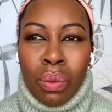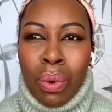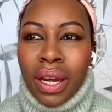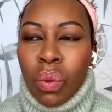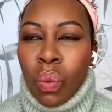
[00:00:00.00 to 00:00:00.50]

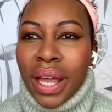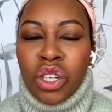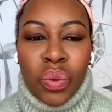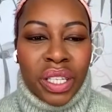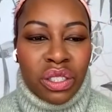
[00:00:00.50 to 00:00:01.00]
When
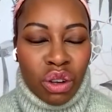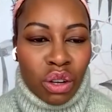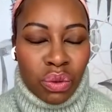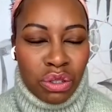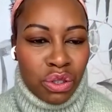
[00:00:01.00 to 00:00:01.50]
do we
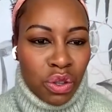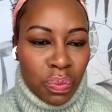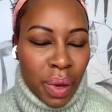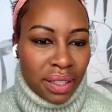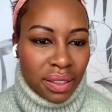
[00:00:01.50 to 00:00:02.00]
start with
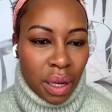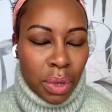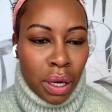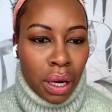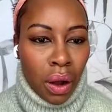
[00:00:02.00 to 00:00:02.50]
toothpaste? I
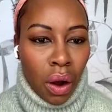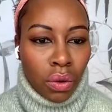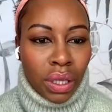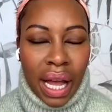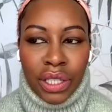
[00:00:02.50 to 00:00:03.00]
mean,
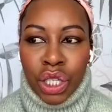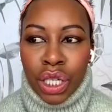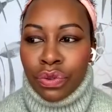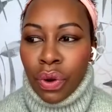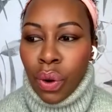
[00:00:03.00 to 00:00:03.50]
oral
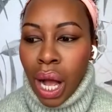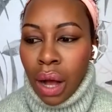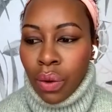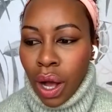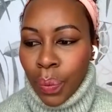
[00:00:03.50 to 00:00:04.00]
hygiene for
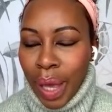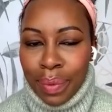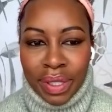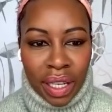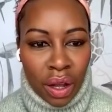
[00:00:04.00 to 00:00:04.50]
our
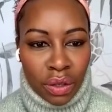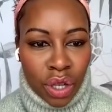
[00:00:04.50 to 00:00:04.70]
babies and our